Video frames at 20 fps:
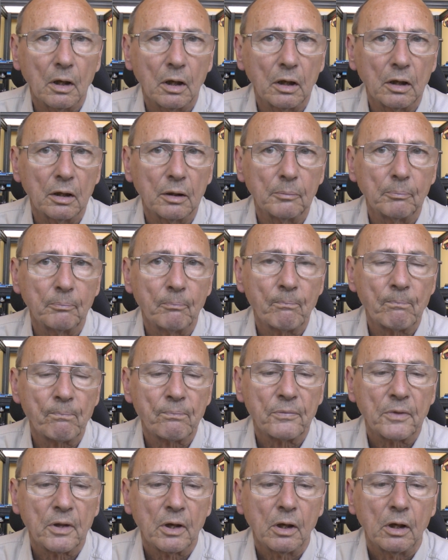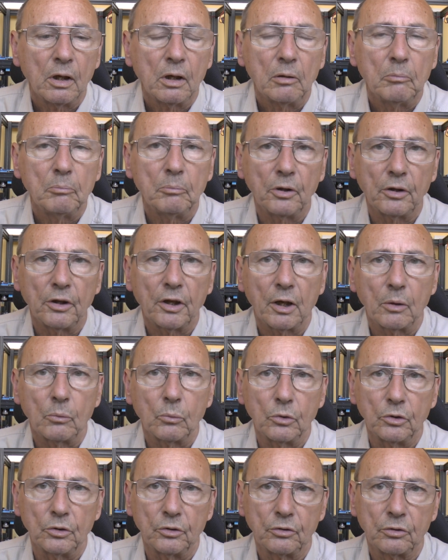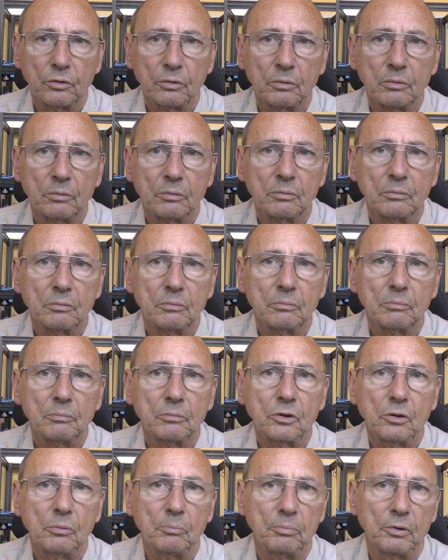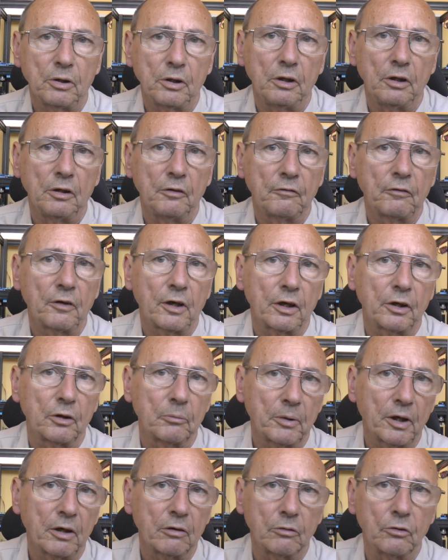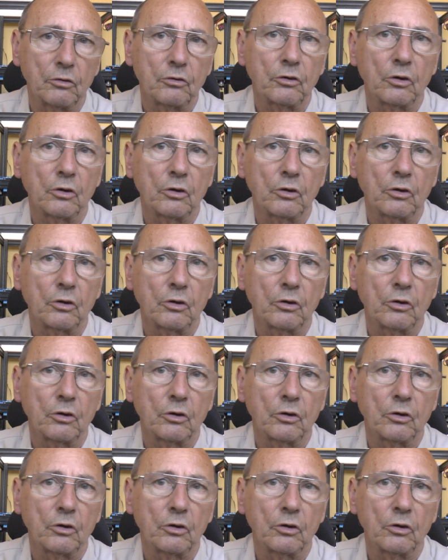Um, but that would completely flatten the battery.